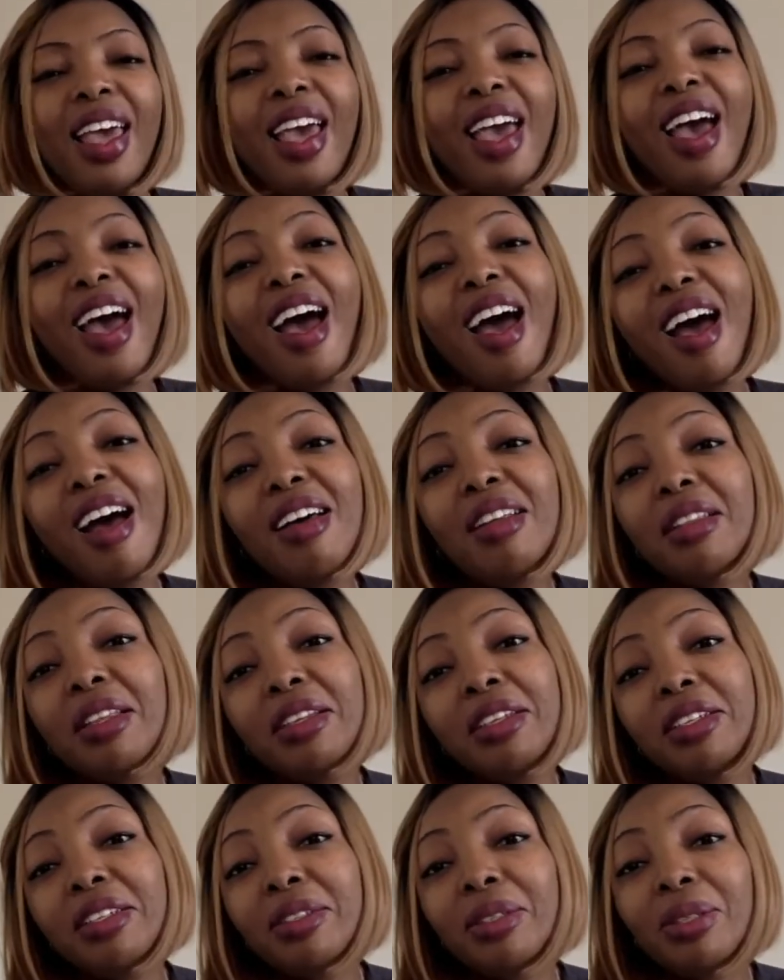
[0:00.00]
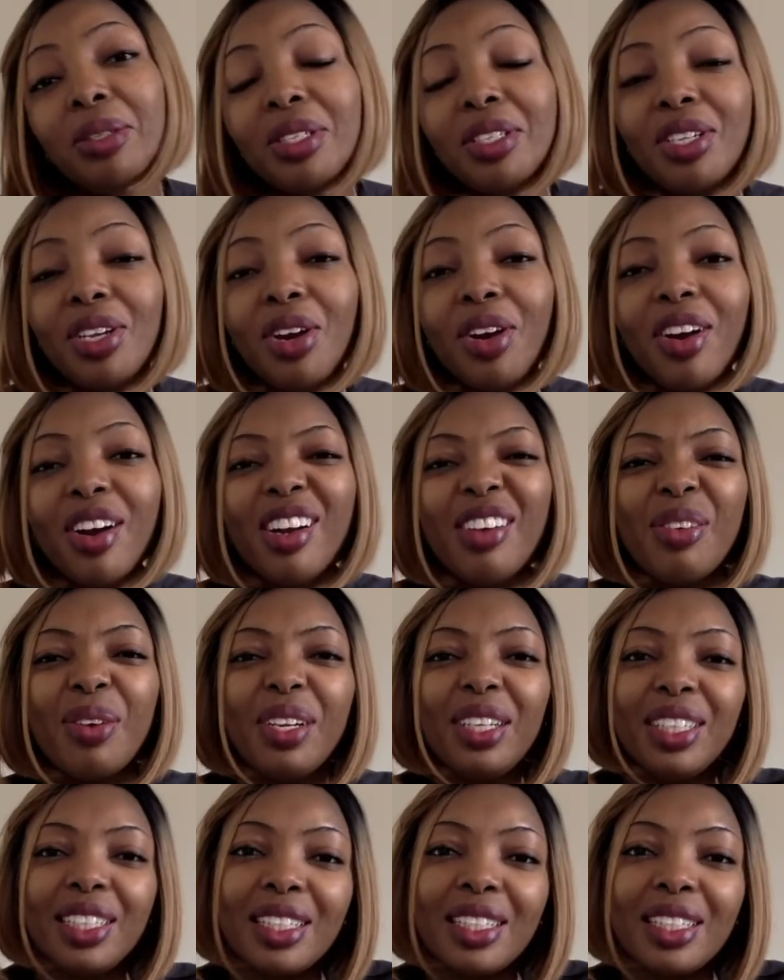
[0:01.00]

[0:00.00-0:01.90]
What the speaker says: The needles here are really